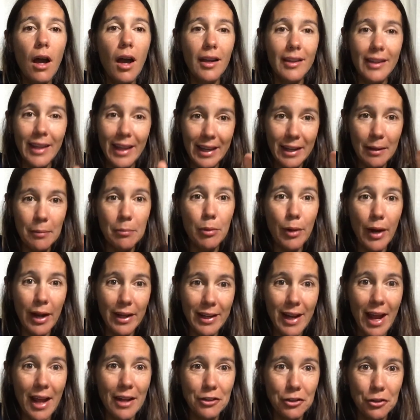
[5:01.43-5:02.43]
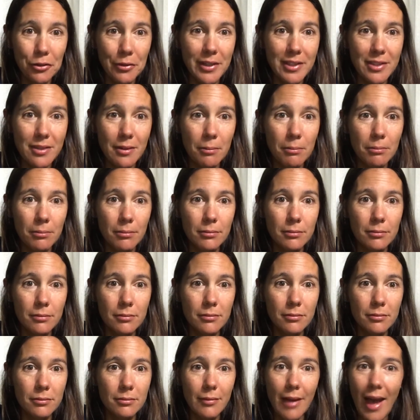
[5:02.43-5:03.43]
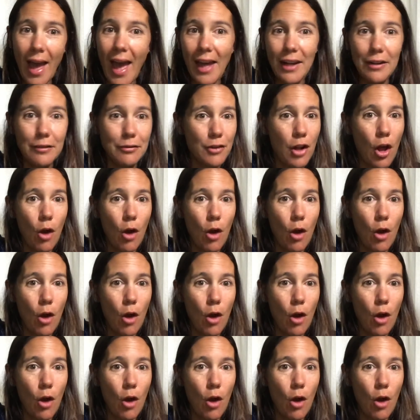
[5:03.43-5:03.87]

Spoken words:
like a brain aneurysm out of